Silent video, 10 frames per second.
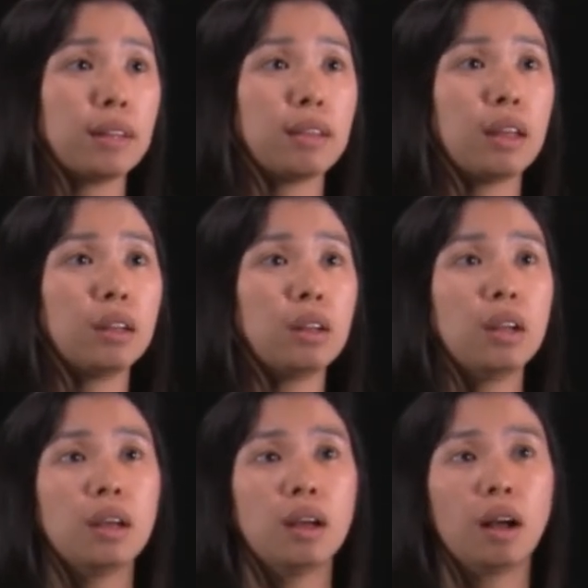Then
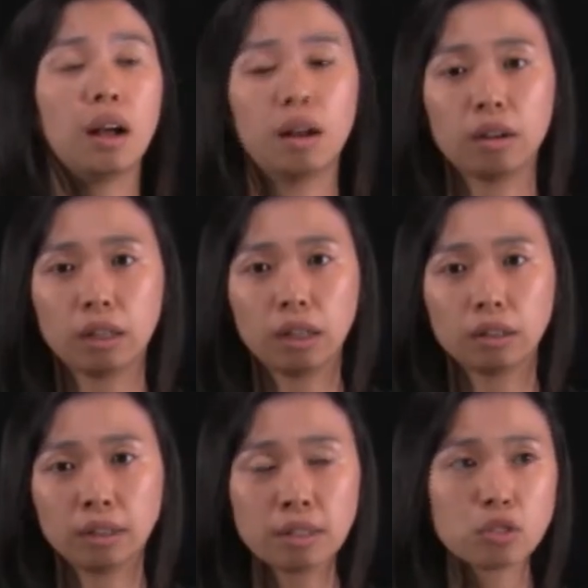uh,
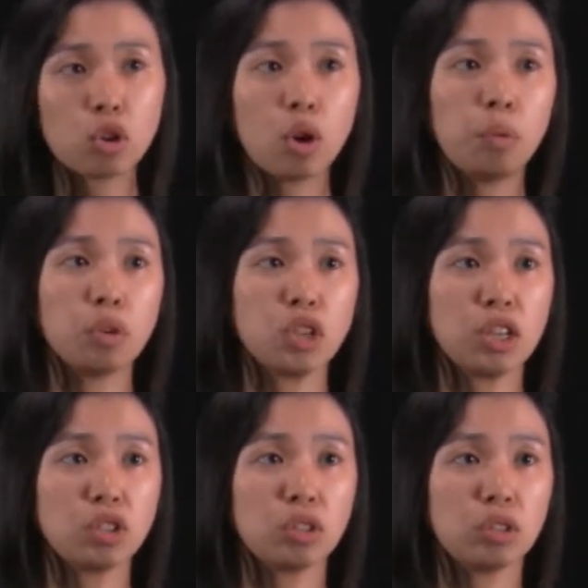the next term we'll
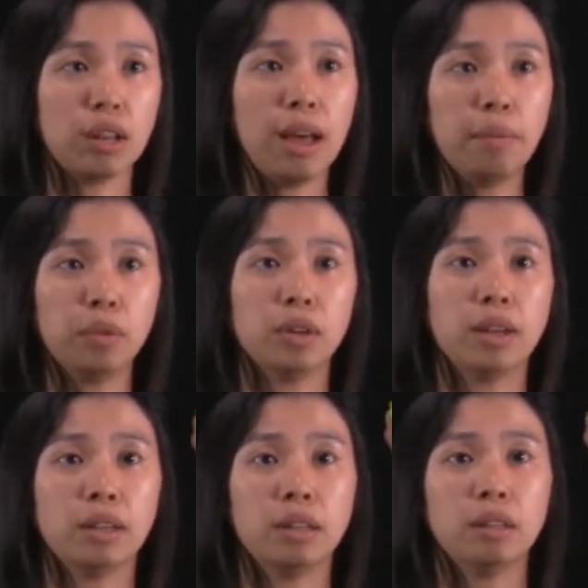change it to lambda
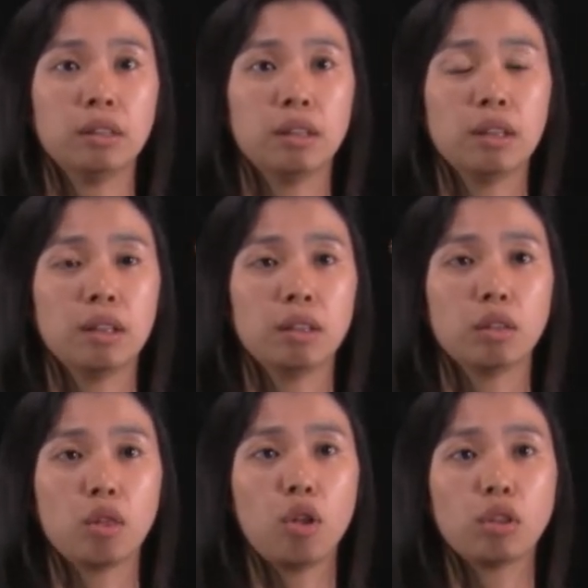and then
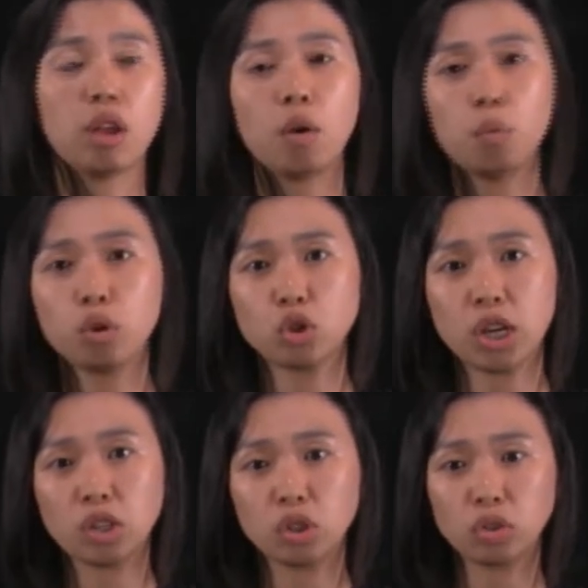the third term we'll
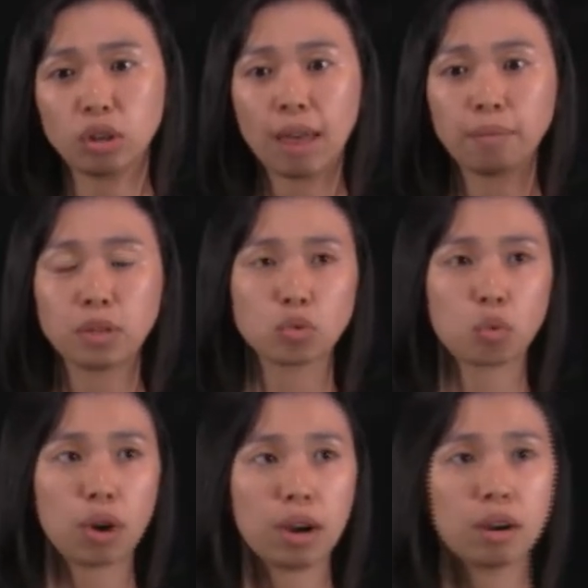change it to lambda
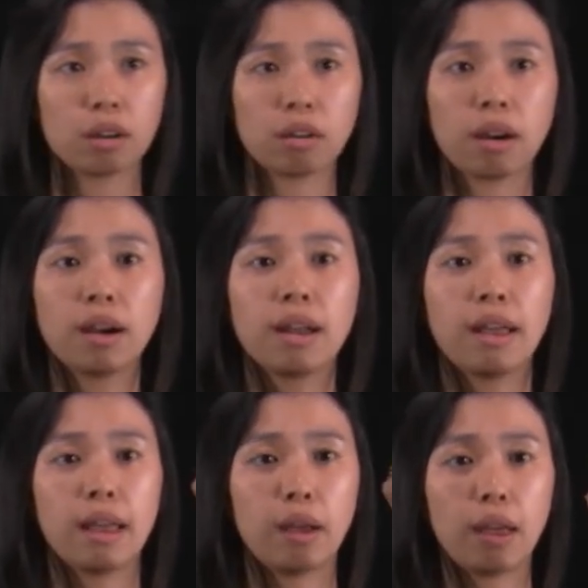square.
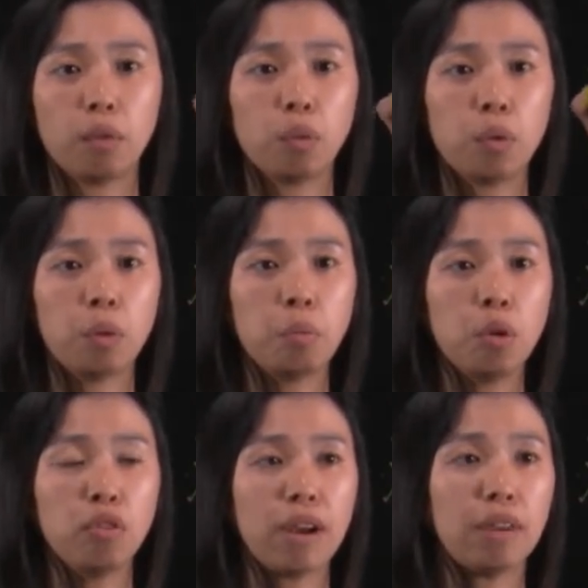And we will
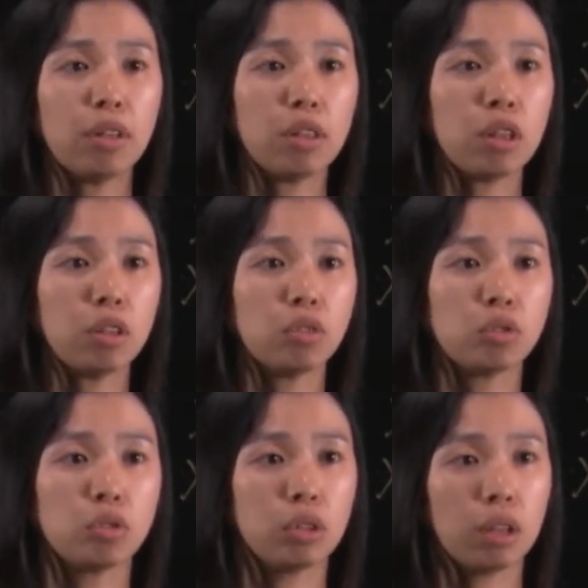move everything
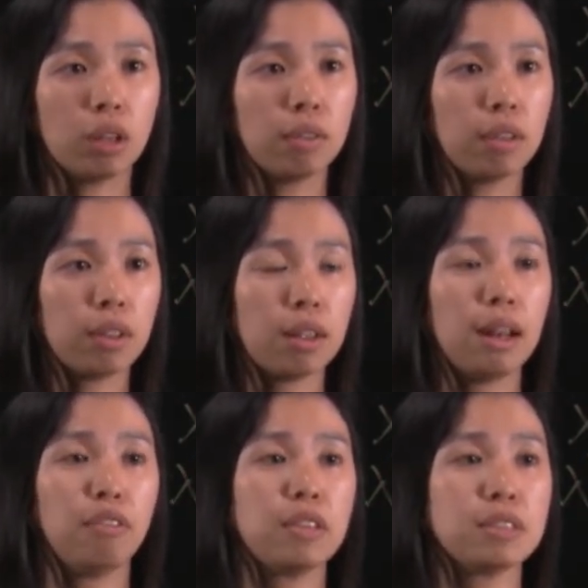to the
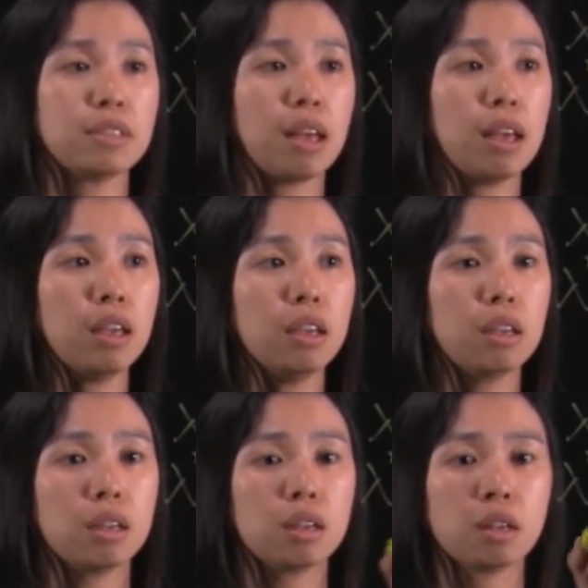left-hand side
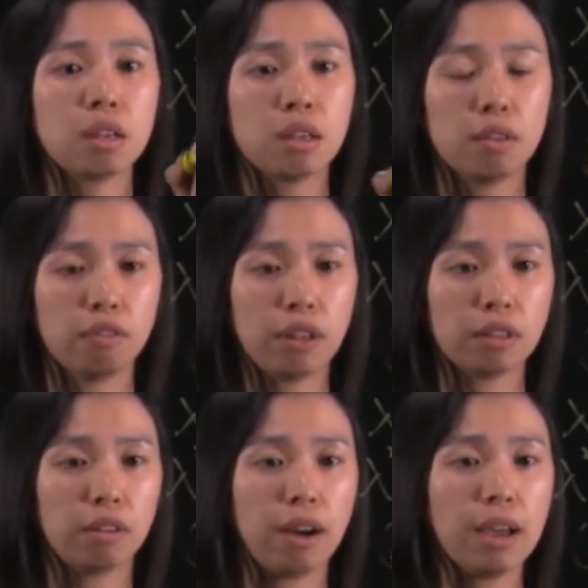
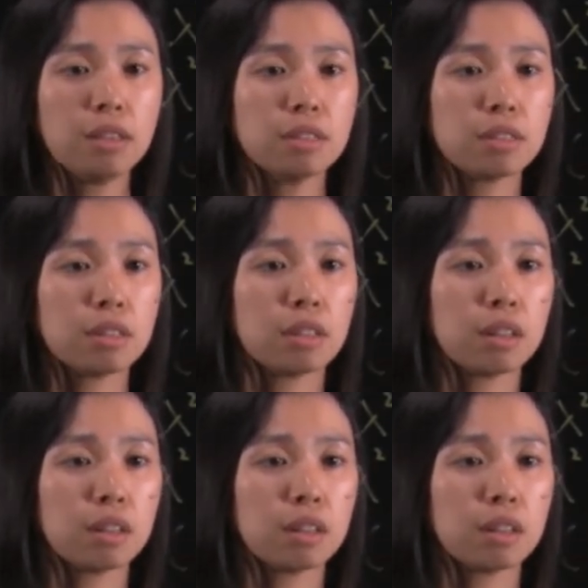factorize.